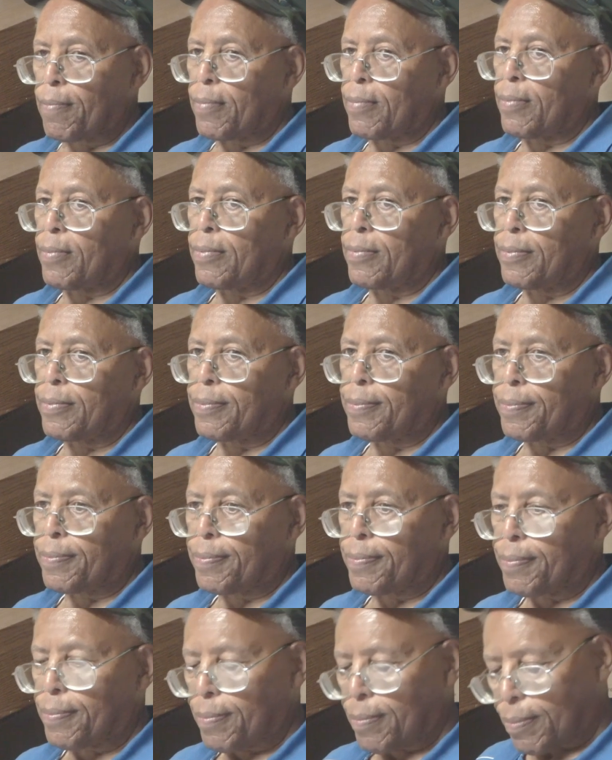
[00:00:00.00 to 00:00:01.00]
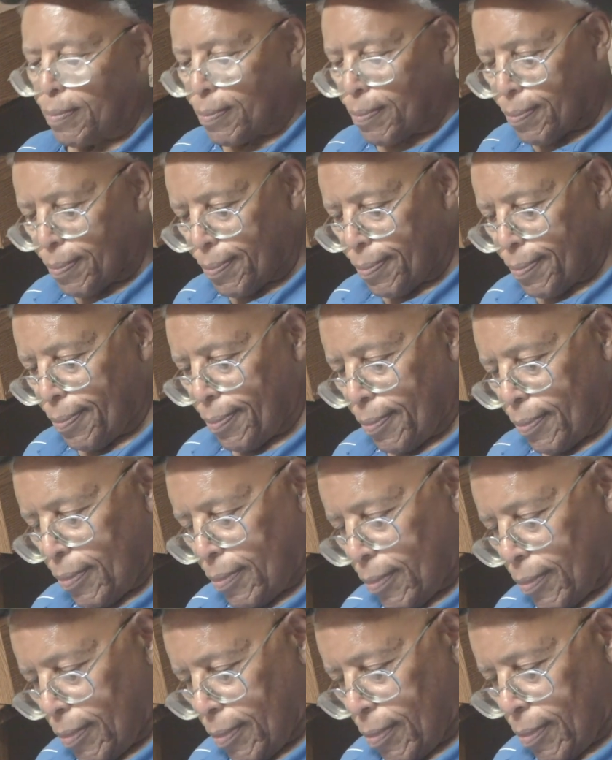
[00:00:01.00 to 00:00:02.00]

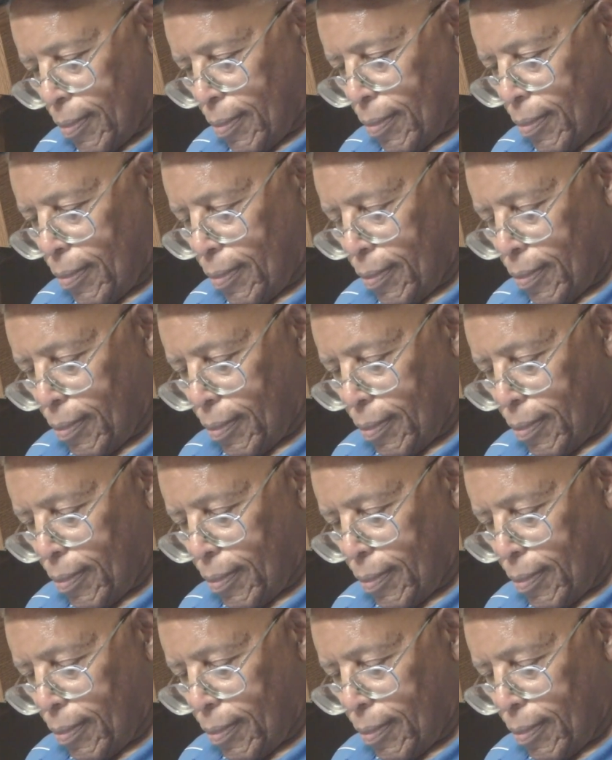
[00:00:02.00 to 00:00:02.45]
Nothing is said.